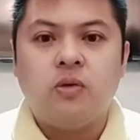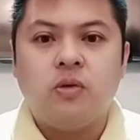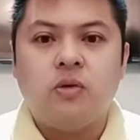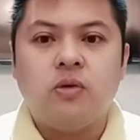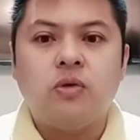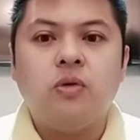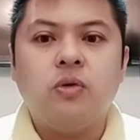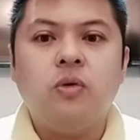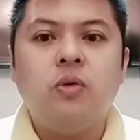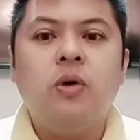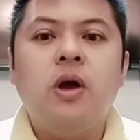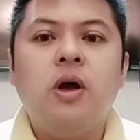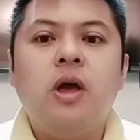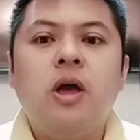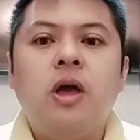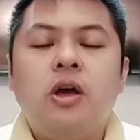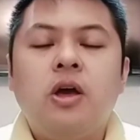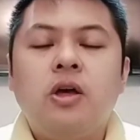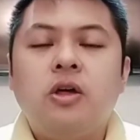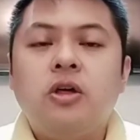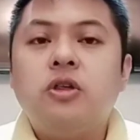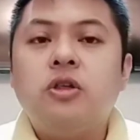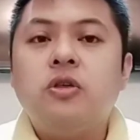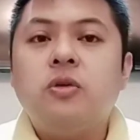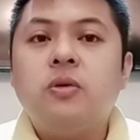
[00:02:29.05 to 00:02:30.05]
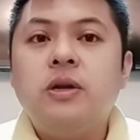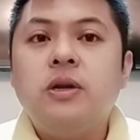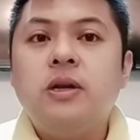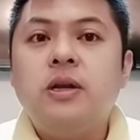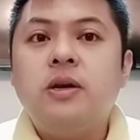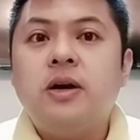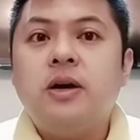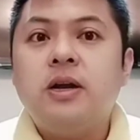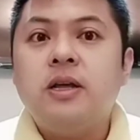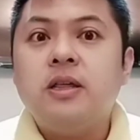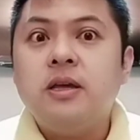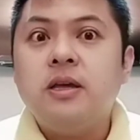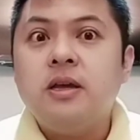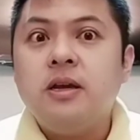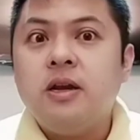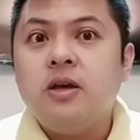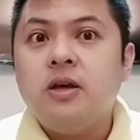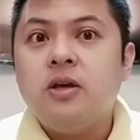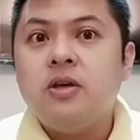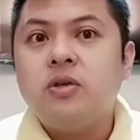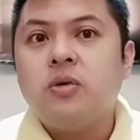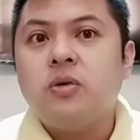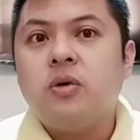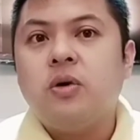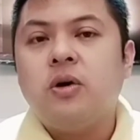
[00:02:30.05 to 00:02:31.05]
No? So usually
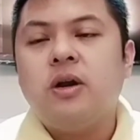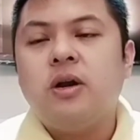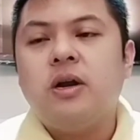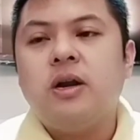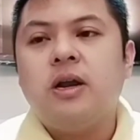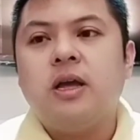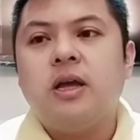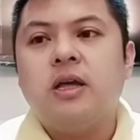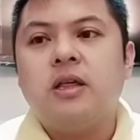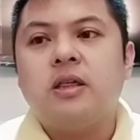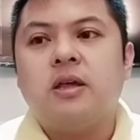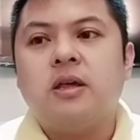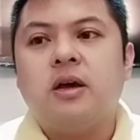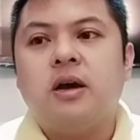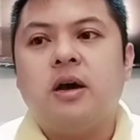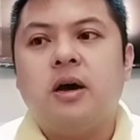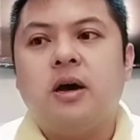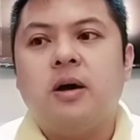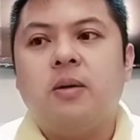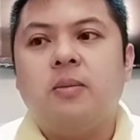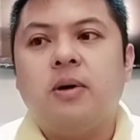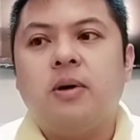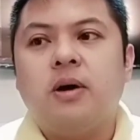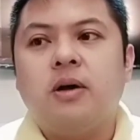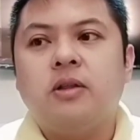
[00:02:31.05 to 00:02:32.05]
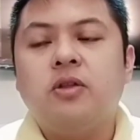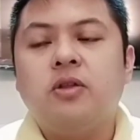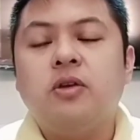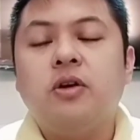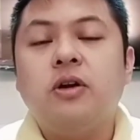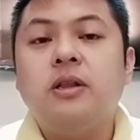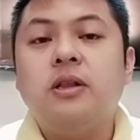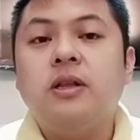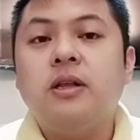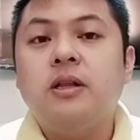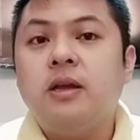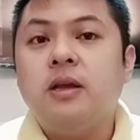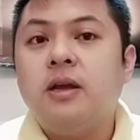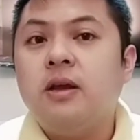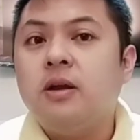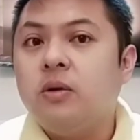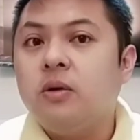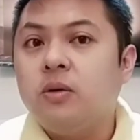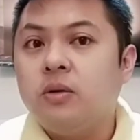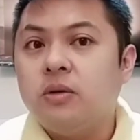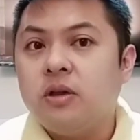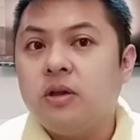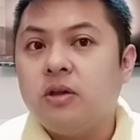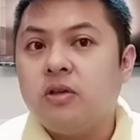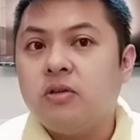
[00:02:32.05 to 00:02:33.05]
resignation is a 30-day
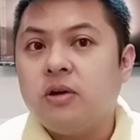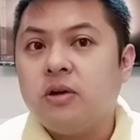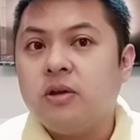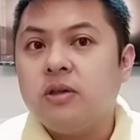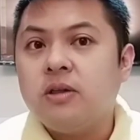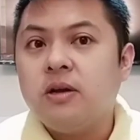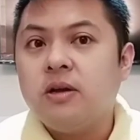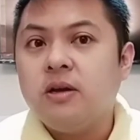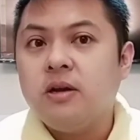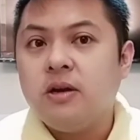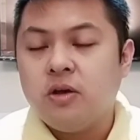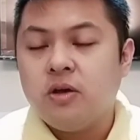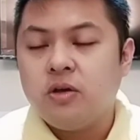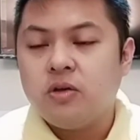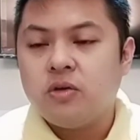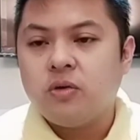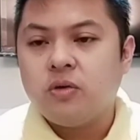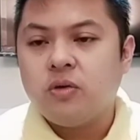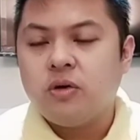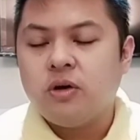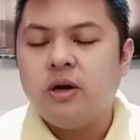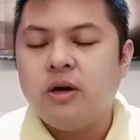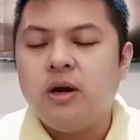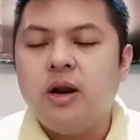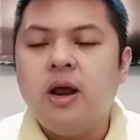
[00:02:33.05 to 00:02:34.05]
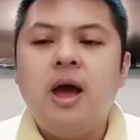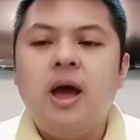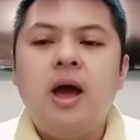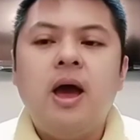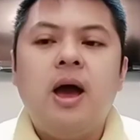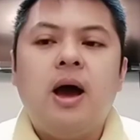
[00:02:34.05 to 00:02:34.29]
notice resignation.